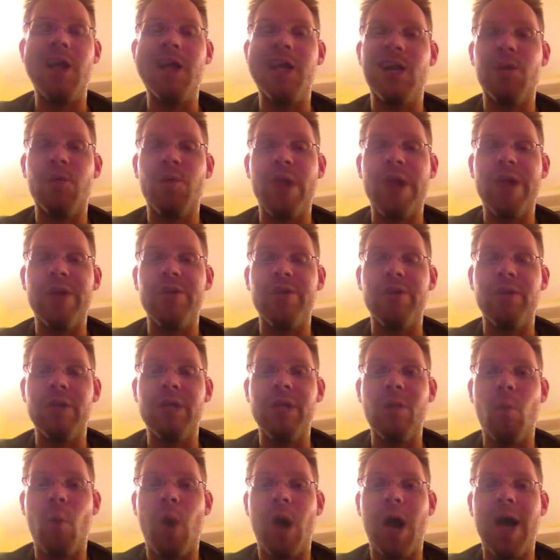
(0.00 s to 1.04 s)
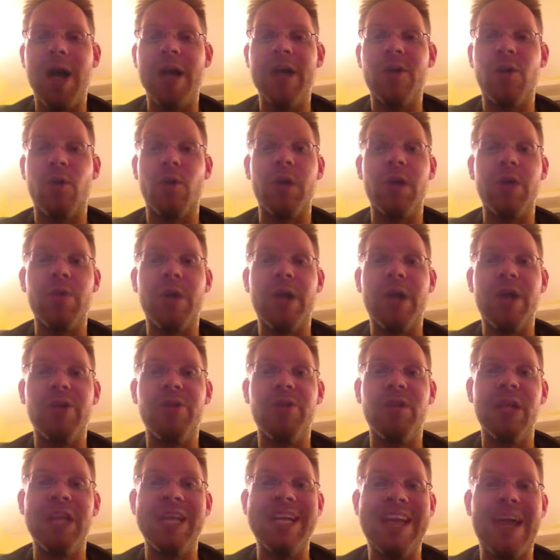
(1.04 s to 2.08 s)
irregularly wide or
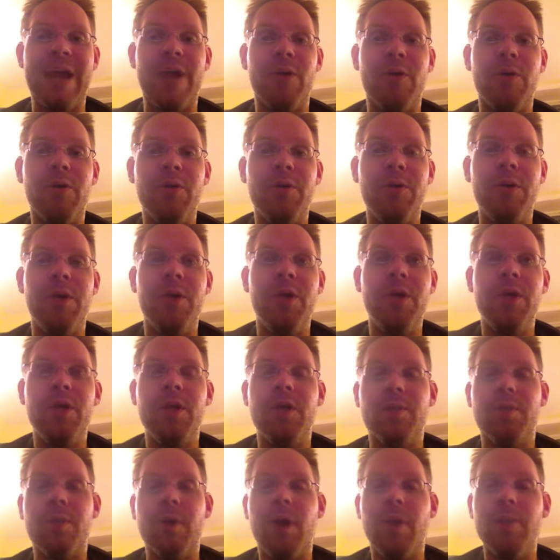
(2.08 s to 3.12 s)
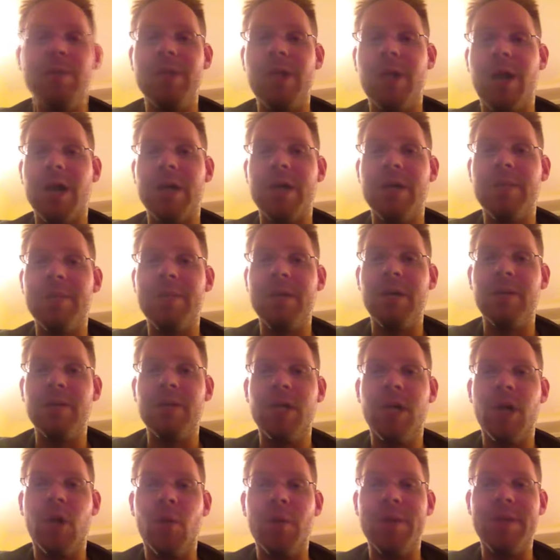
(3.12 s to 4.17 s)
irregularly narrow, you're probably not going to be able
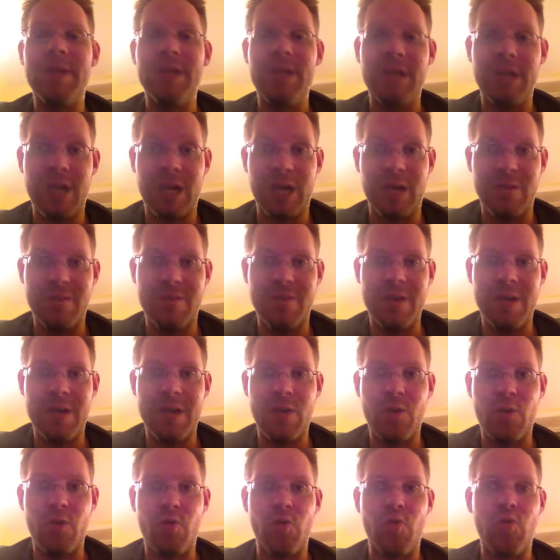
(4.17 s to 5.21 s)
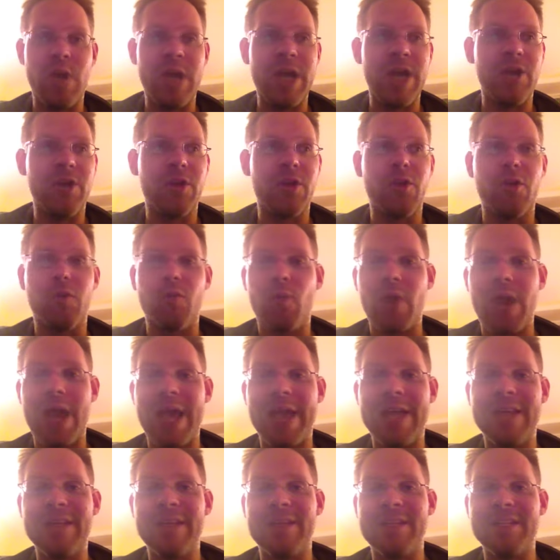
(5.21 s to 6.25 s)
to go with any kind of regular
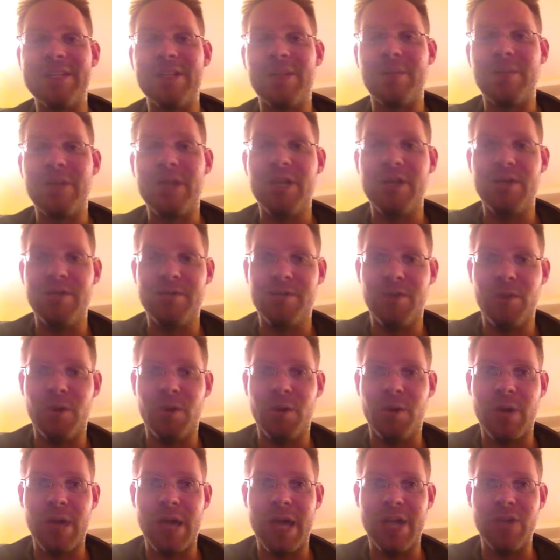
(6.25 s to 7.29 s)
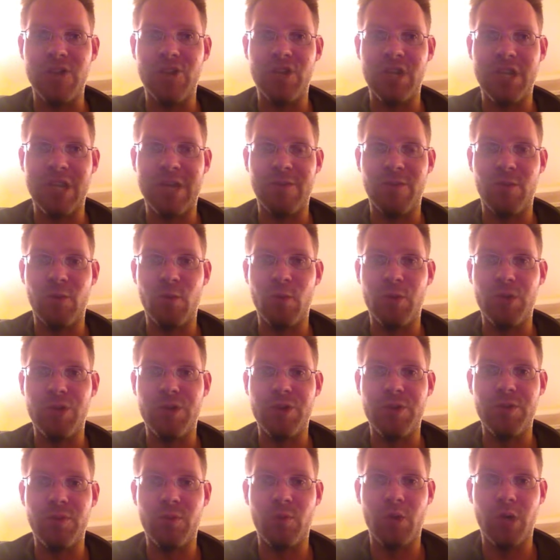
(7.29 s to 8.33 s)
RAM that somebody of your age and level would,
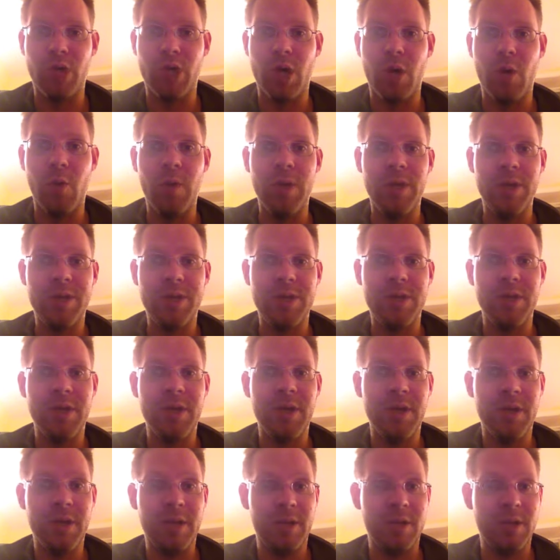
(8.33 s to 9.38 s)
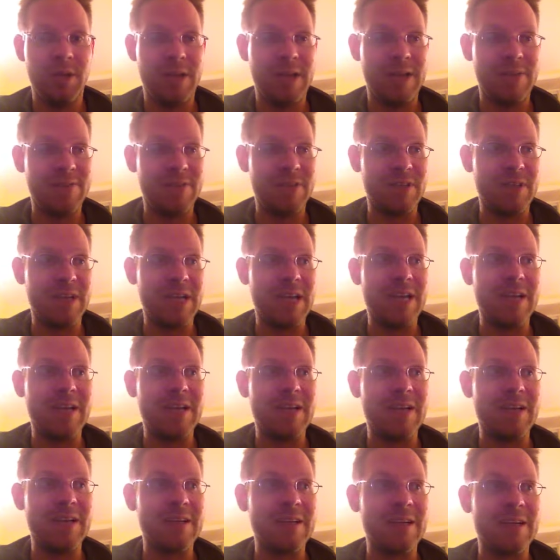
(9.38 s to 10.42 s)
would go with. You'll have to get
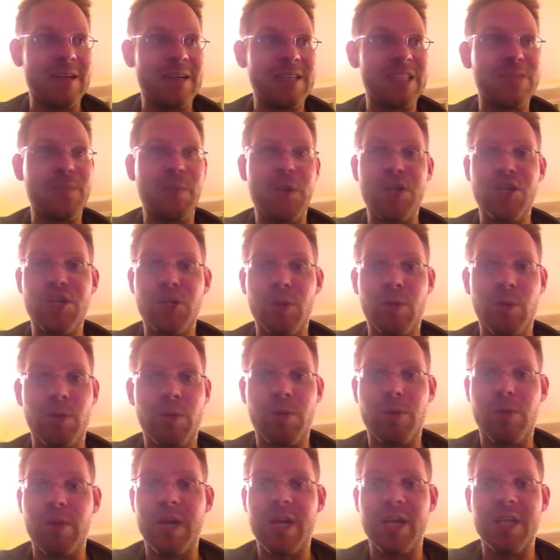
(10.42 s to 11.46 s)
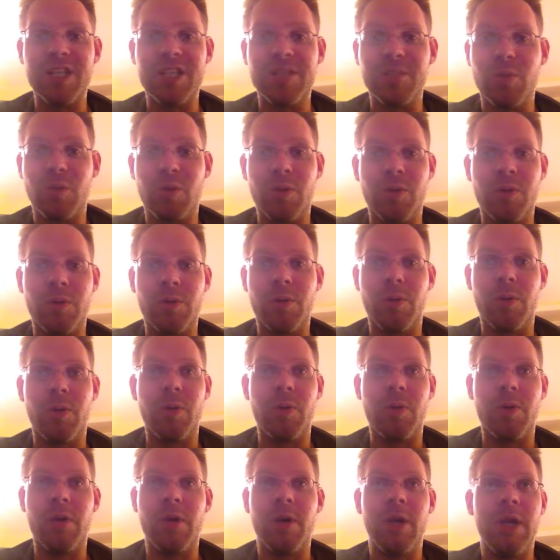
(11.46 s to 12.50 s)
a, a special order, a custom order,
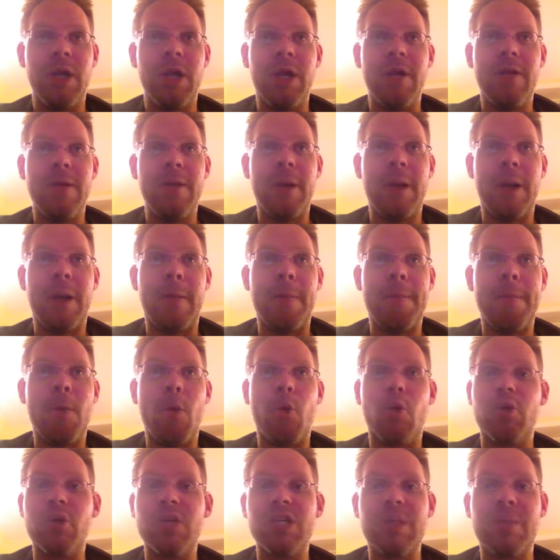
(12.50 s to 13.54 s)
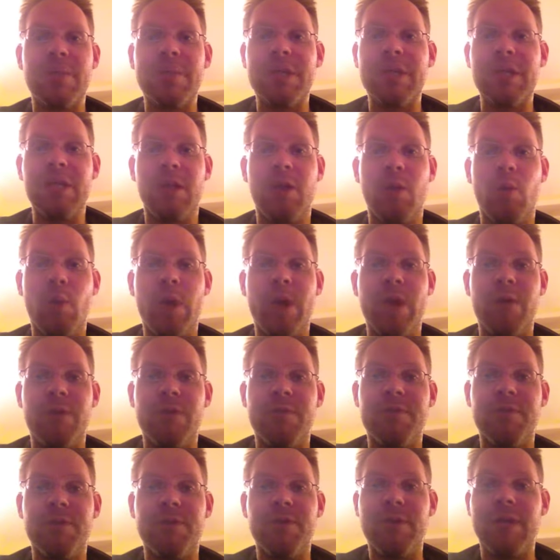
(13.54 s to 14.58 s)
or um, order something a little
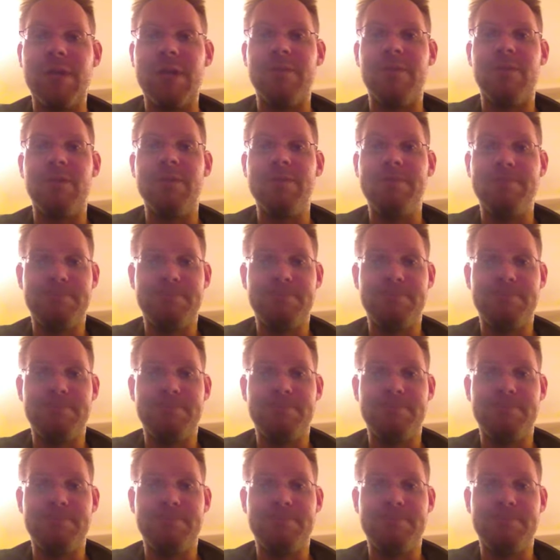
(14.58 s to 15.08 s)
weird for your level.